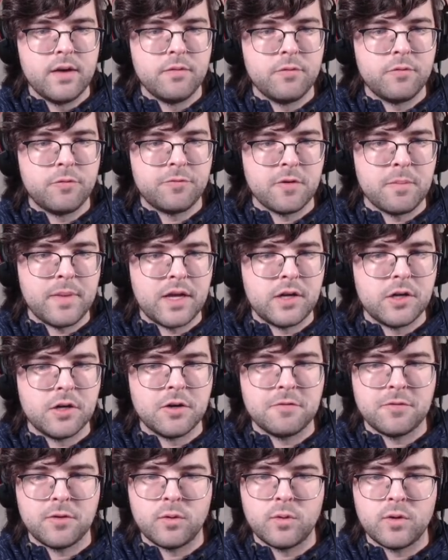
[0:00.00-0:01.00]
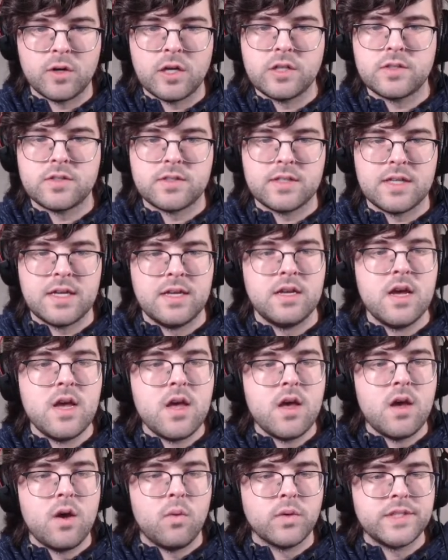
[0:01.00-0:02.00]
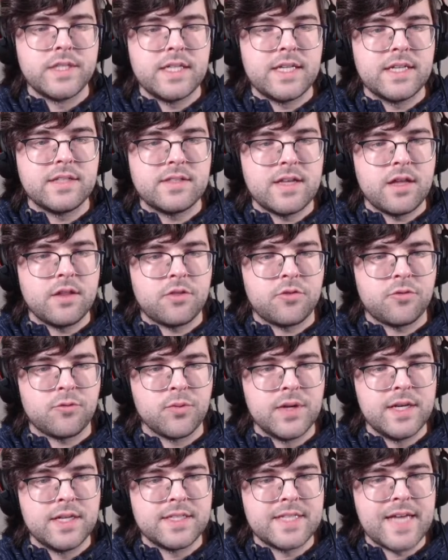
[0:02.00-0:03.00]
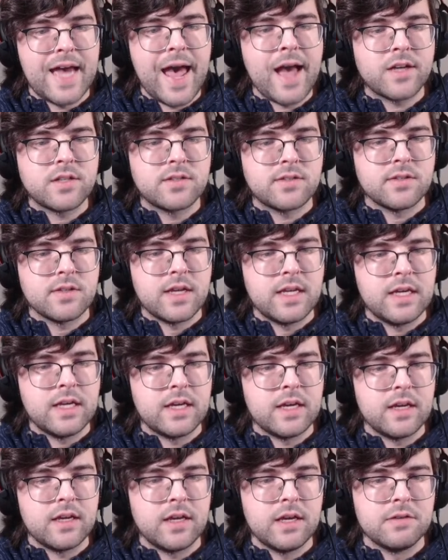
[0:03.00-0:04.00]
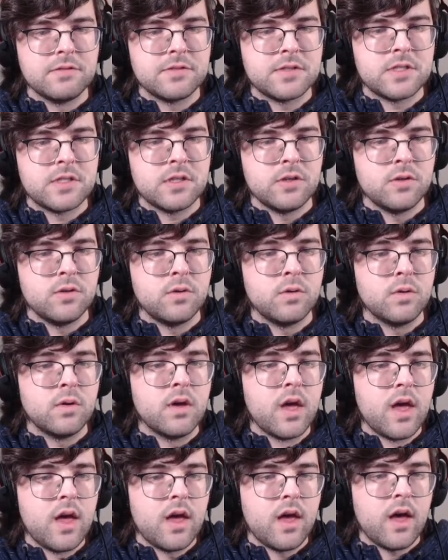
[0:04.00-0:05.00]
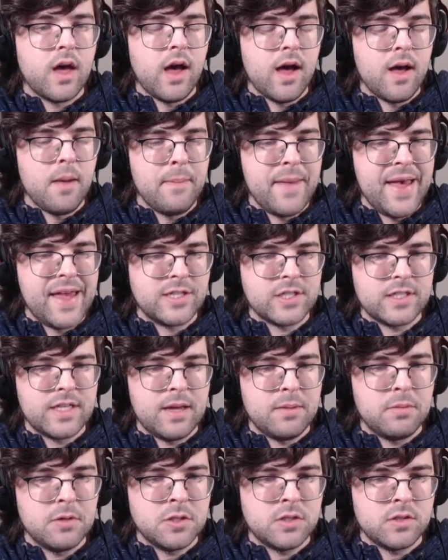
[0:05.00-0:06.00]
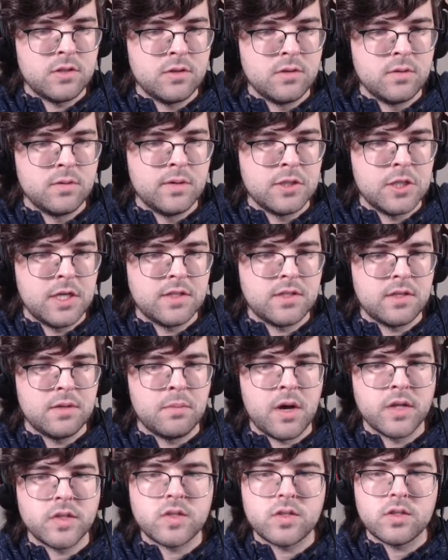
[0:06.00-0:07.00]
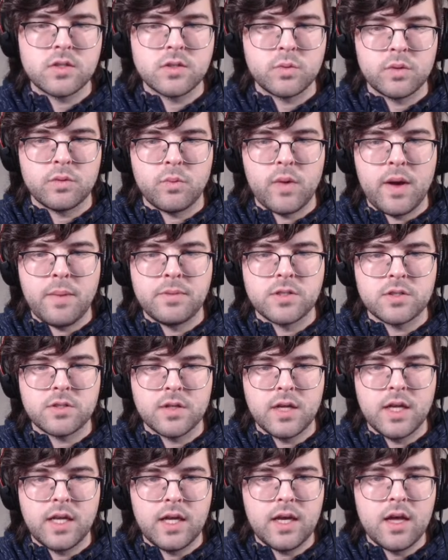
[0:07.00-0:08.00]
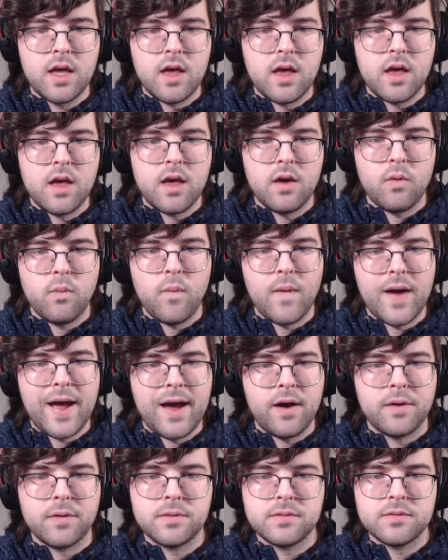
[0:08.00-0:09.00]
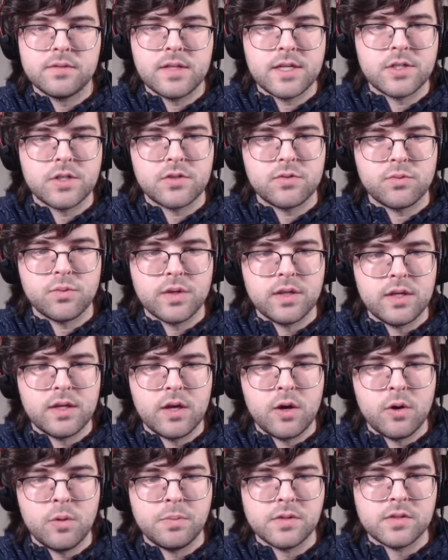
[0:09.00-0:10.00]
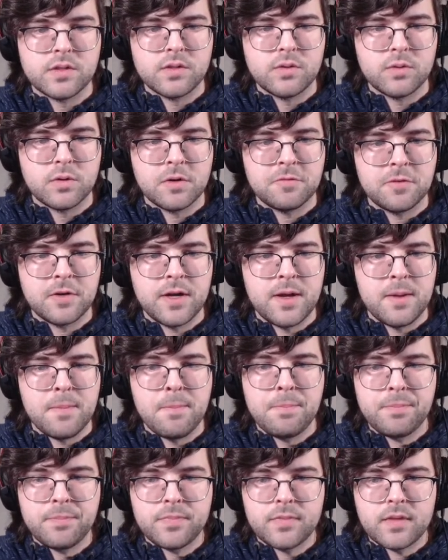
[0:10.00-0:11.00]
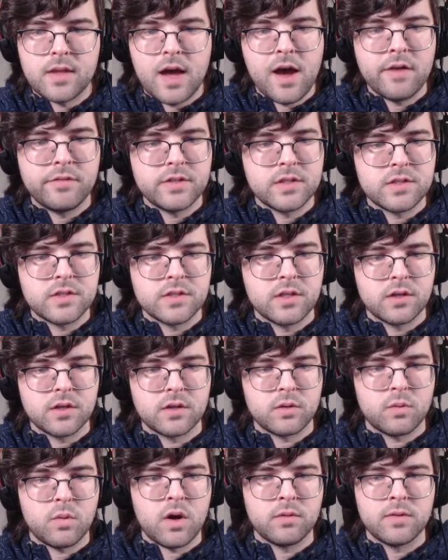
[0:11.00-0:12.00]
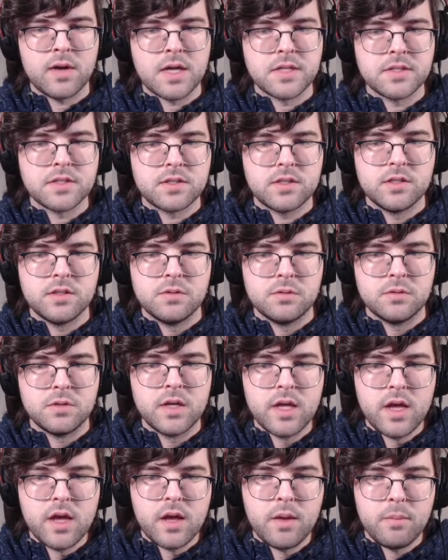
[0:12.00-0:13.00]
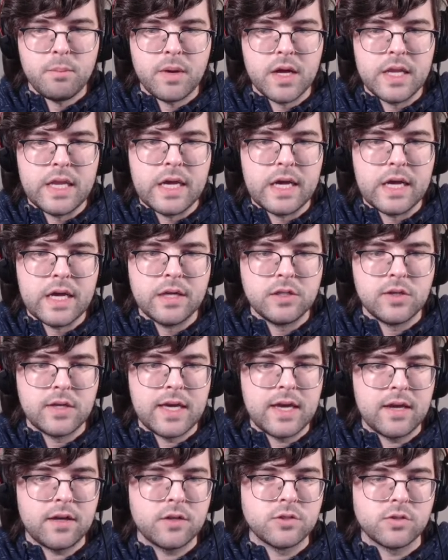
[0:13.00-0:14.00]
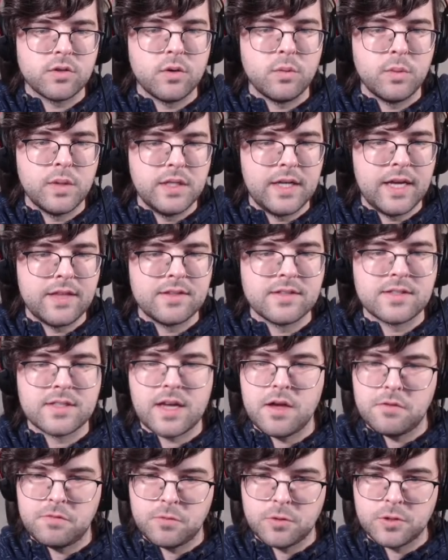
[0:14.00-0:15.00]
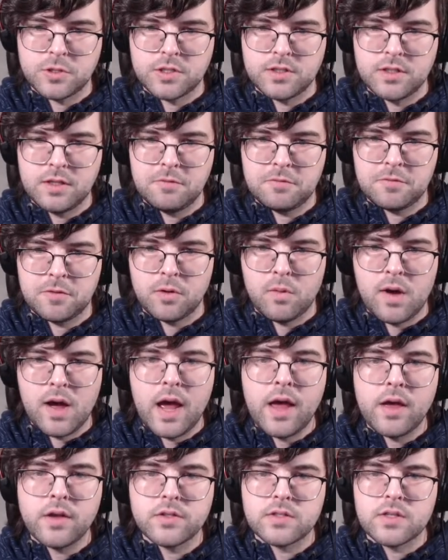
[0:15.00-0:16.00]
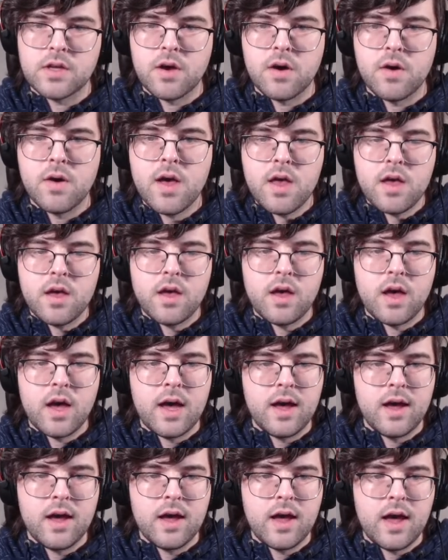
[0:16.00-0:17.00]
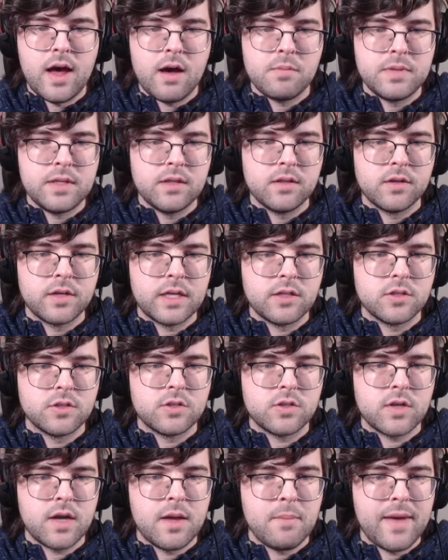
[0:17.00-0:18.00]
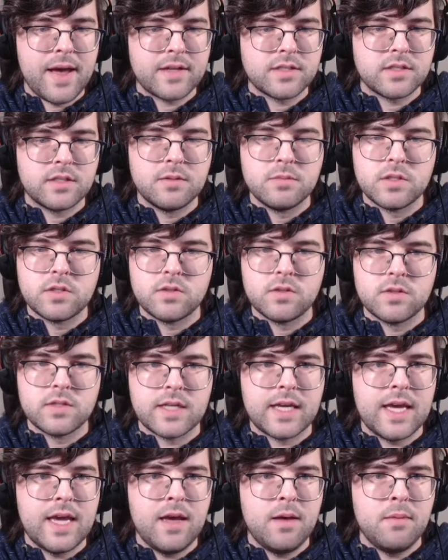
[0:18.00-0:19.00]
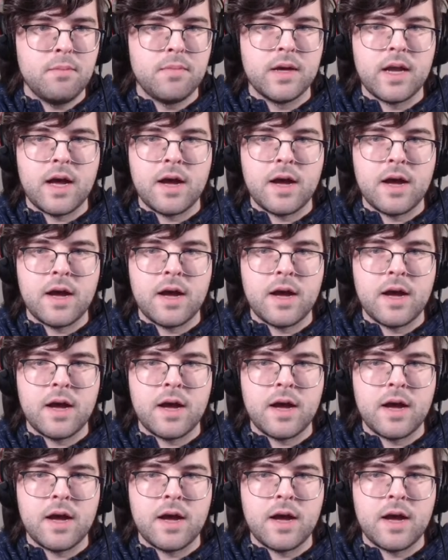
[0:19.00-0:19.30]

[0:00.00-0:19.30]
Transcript: for better or for worse. And once he gets that 3 attacks so that he can give 2 magic damage to adjacent monsters with weapons training, wow, that just really opens the door for him. Obviously, you're going to want Rust too, but you can't control when you get this guy, unfortunately, for a while. So I'll be looking to try and max him as soon as I can, but